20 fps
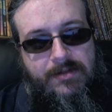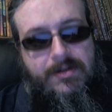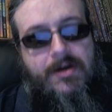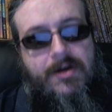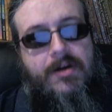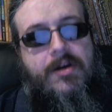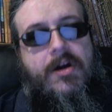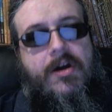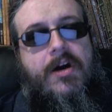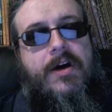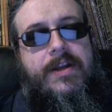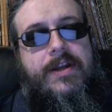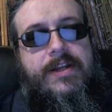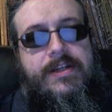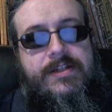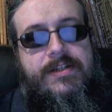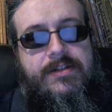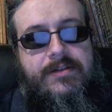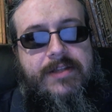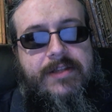log on
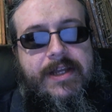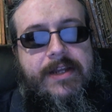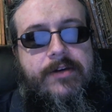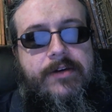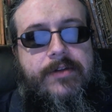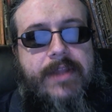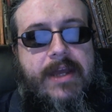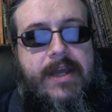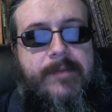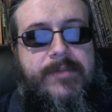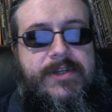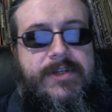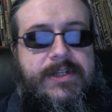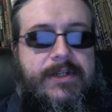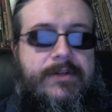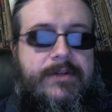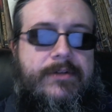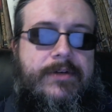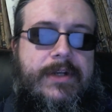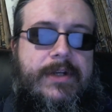until later that
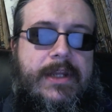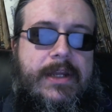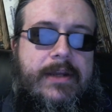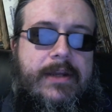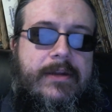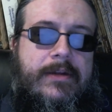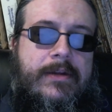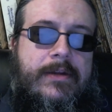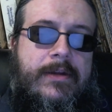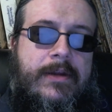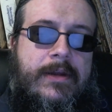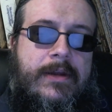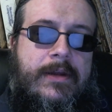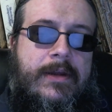particular day.